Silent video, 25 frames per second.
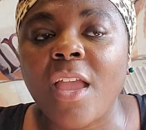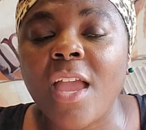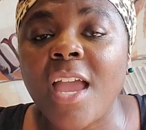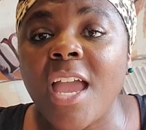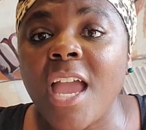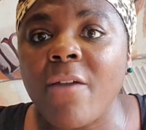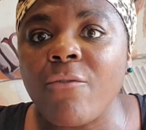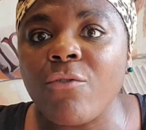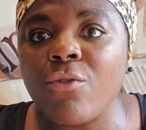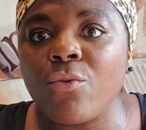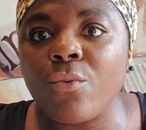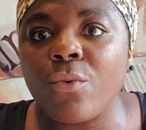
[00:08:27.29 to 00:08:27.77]

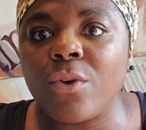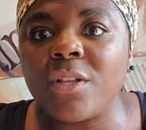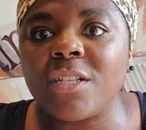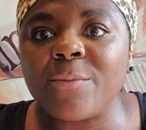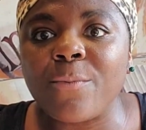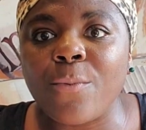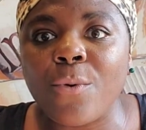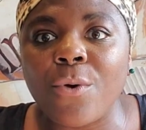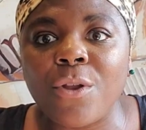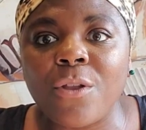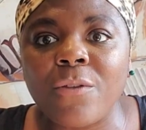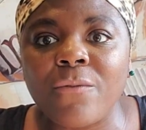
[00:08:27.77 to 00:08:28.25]
everyone's
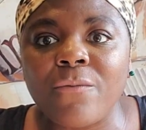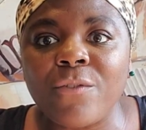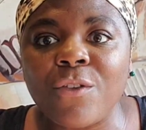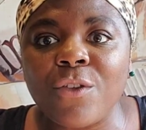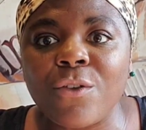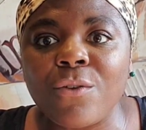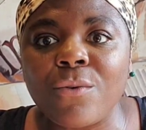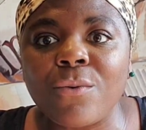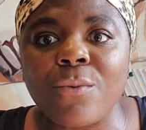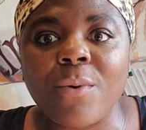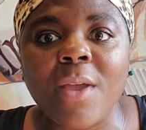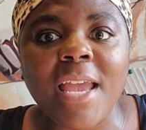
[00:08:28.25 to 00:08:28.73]
point of
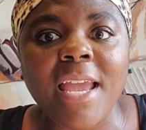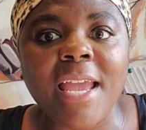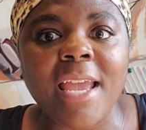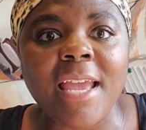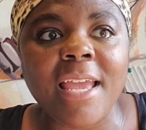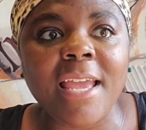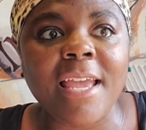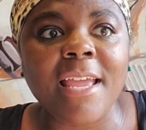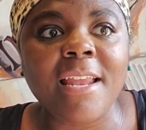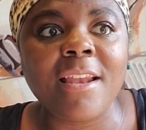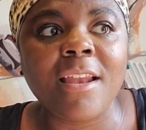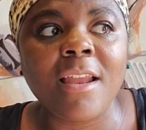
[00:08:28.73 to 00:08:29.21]
view
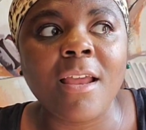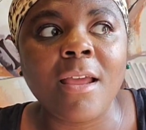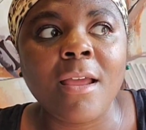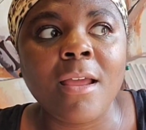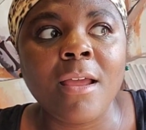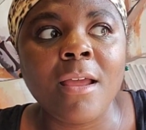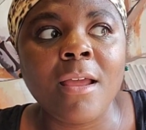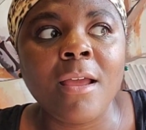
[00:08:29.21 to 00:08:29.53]
and